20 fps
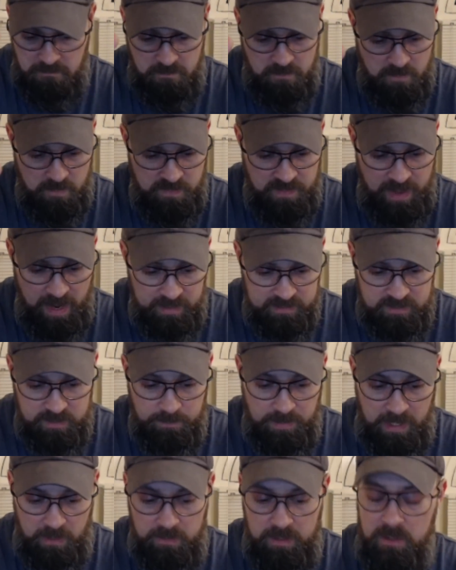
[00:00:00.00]
that's
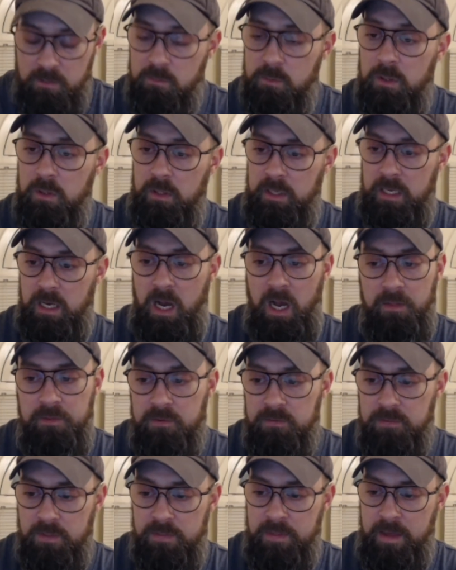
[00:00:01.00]
about it, really. Other
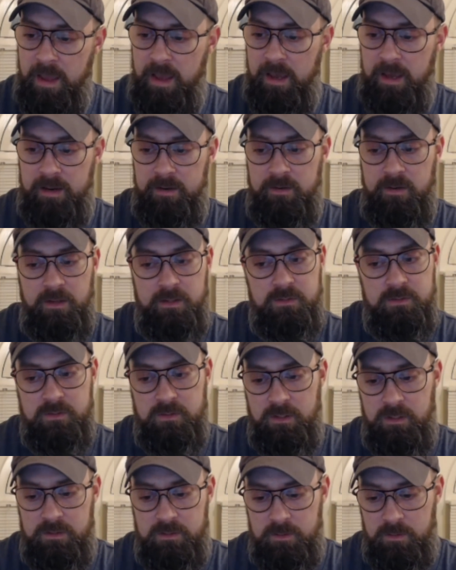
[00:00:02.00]
than that, it's
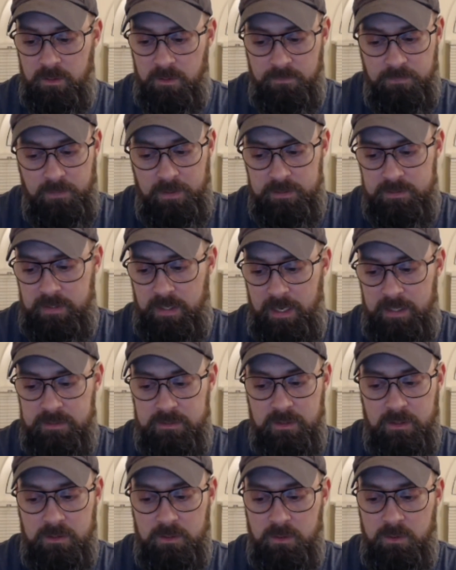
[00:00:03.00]
a
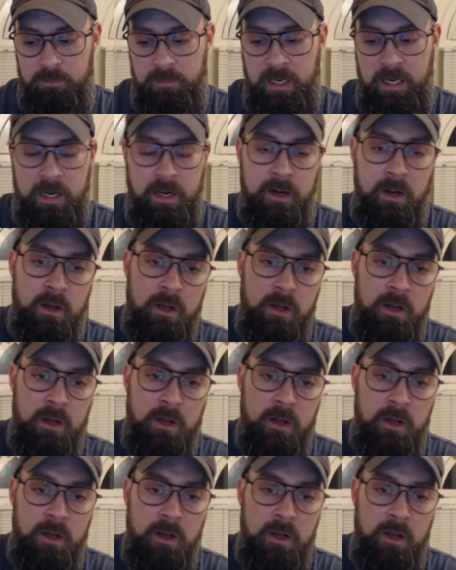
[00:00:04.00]
fantastic little mod.